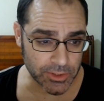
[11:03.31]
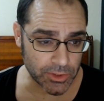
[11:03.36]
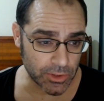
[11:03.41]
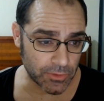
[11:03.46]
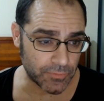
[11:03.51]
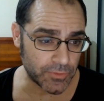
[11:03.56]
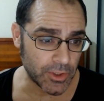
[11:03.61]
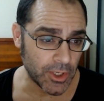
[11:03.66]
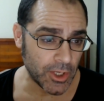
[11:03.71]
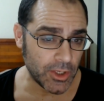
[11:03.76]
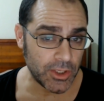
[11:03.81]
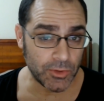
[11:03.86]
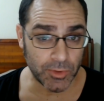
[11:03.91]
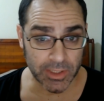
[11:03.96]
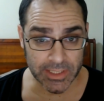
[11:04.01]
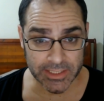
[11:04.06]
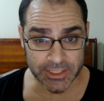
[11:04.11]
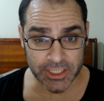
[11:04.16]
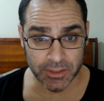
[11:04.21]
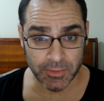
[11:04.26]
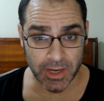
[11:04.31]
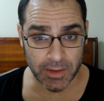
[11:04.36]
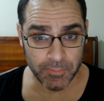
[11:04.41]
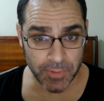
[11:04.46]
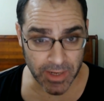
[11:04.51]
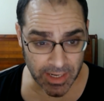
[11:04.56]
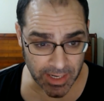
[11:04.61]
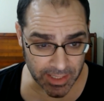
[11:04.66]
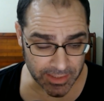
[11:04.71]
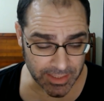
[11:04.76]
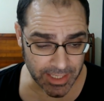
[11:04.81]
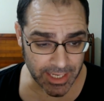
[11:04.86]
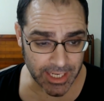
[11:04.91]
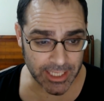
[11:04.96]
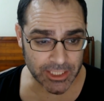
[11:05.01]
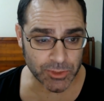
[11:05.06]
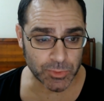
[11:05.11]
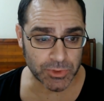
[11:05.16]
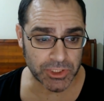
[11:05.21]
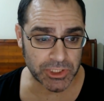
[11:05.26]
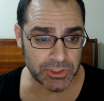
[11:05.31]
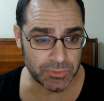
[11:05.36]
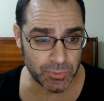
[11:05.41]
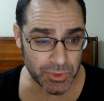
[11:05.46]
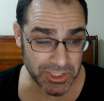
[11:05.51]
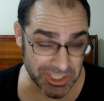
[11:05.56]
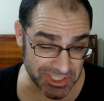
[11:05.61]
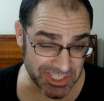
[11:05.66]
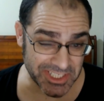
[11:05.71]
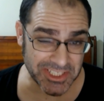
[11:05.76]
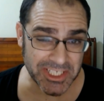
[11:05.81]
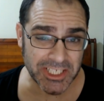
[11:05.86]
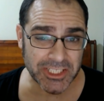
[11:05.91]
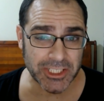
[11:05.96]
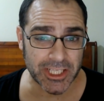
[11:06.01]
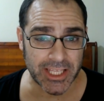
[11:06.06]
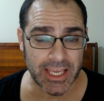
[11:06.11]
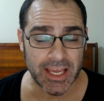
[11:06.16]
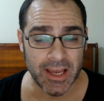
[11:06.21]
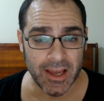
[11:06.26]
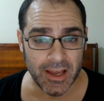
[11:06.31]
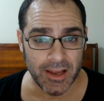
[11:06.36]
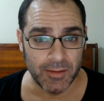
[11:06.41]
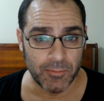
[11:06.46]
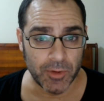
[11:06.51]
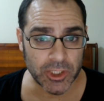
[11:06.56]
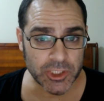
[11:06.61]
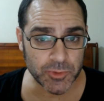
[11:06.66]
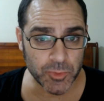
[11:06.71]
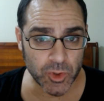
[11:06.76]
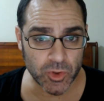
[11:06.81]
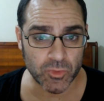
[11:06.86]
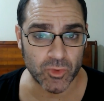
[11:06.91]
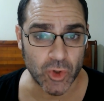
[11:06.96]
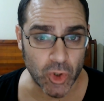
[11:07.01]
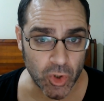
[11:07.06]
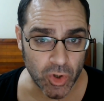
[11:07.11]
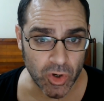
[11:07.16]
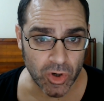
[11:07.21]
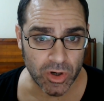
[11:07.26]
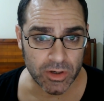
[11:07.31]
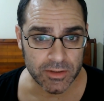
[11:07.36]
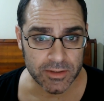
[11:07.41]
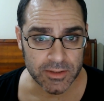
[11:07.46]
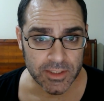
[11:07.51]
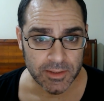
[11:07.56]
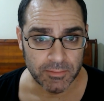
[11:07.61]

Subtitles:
So if you want to listen to my podcast, which is essentially much more raw,